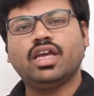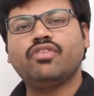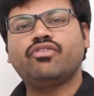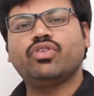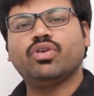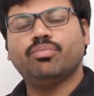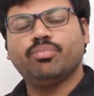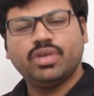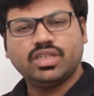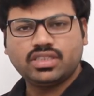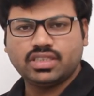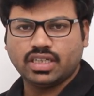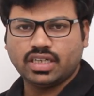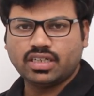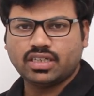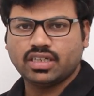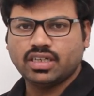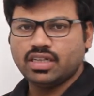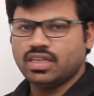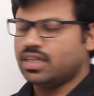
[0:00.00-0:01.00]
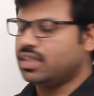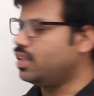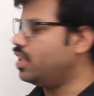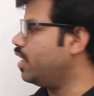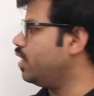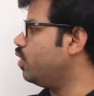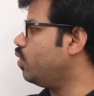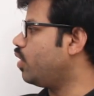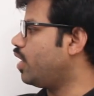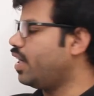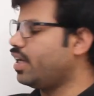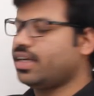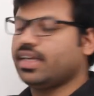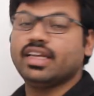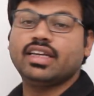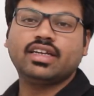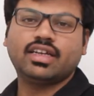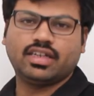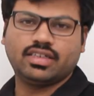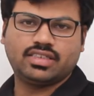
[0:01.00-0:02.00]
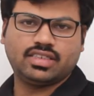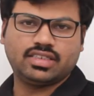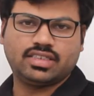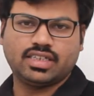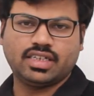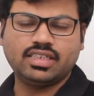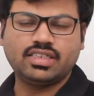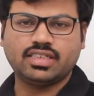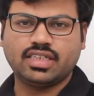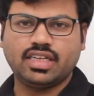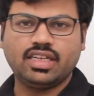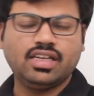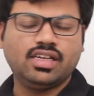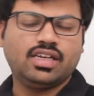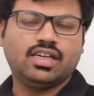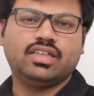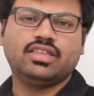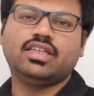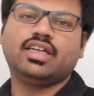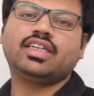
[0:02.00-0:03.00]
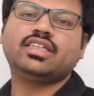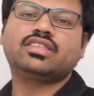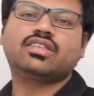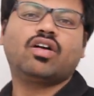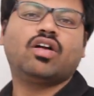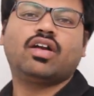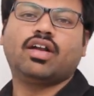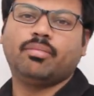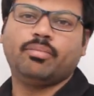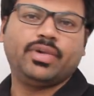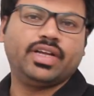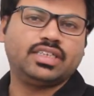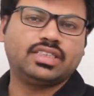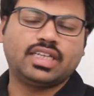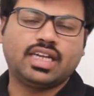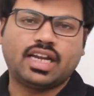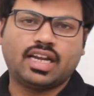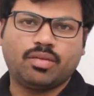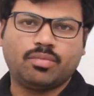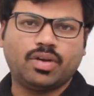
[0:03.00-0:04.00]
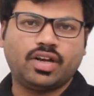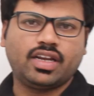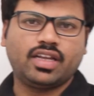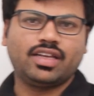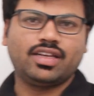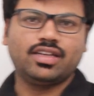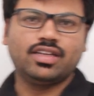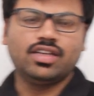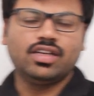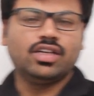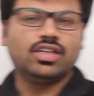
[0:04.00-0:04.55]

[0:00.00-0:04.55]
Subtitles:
If you miss it, then you get inconsistency. That is called updation anomaly.